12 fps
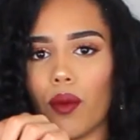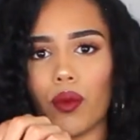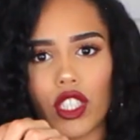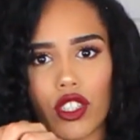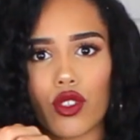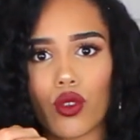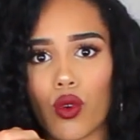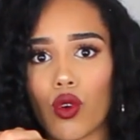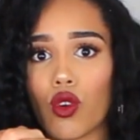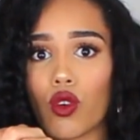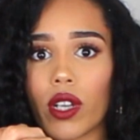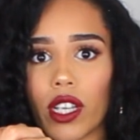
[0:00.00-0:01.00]
which is
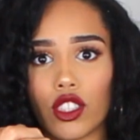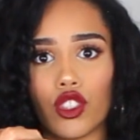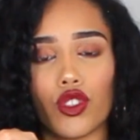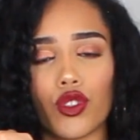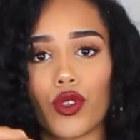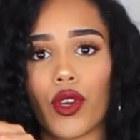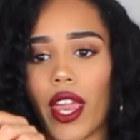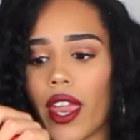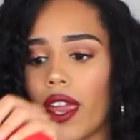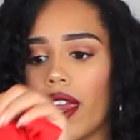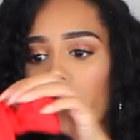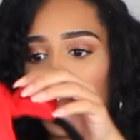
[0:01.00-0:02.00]
cool because you
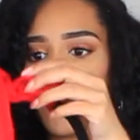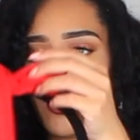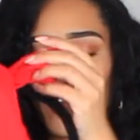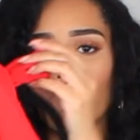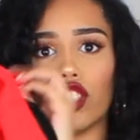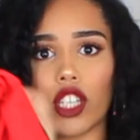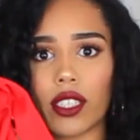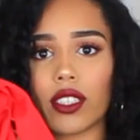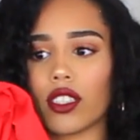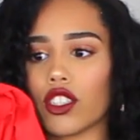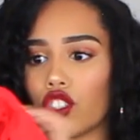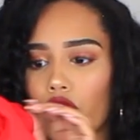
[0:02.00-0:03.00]
can, you know,
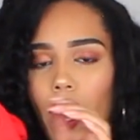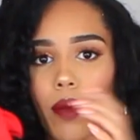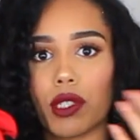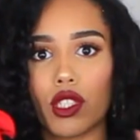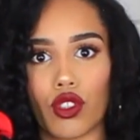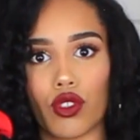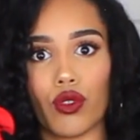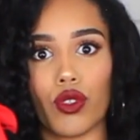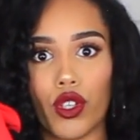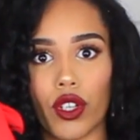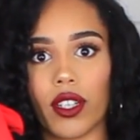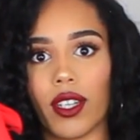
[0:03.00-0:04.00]
adjust the straps
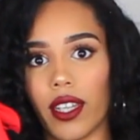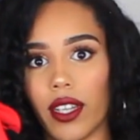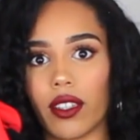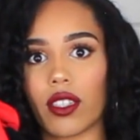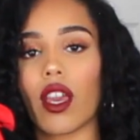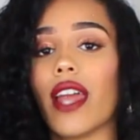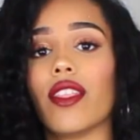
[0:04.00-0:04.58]
to your length.